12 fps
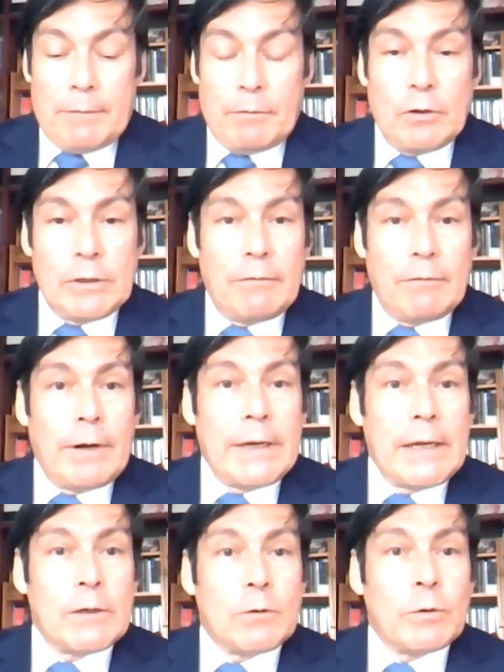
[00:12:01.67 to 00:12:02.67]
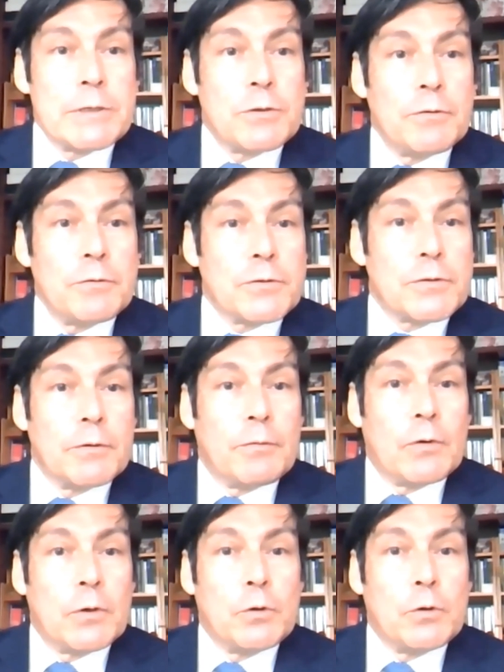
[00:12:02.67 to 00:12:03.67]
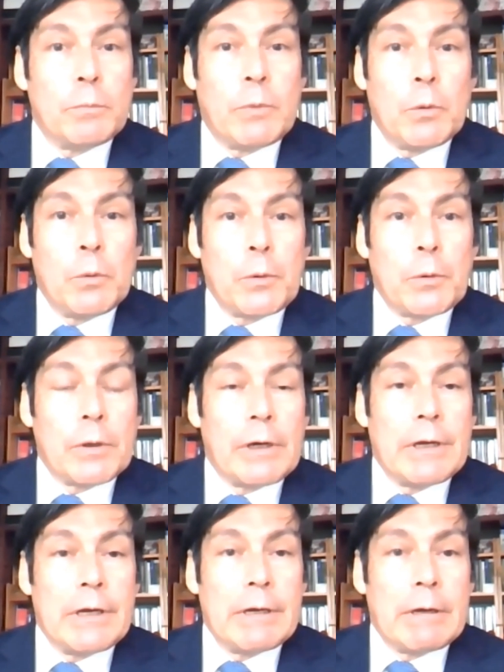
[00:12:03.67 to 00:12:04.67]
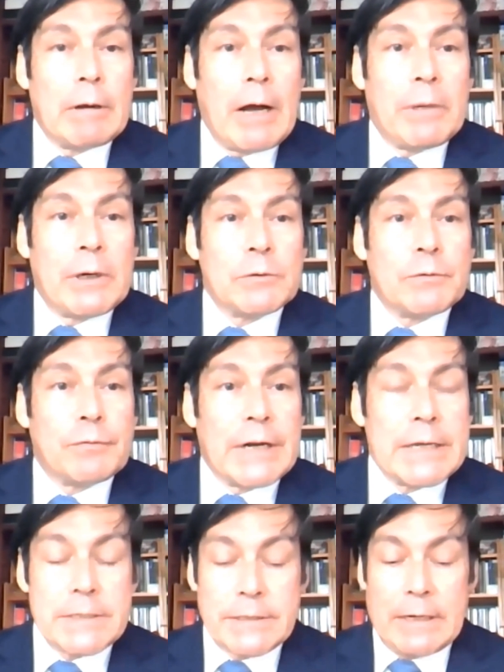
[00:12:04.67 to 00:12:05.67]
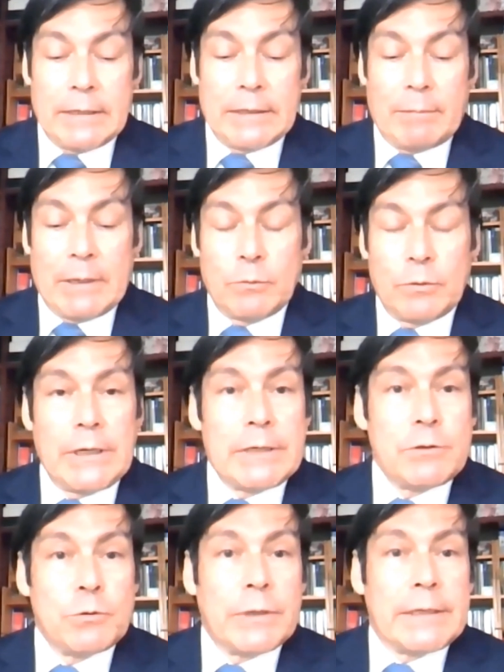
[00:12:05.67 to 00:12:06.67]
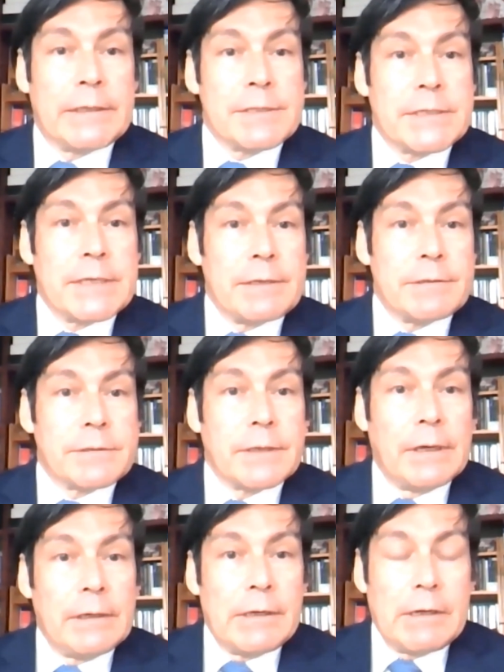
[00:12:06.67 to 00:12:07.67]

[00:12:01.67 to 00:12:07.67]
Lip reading: I've got a final questions for you both about France and about the United States.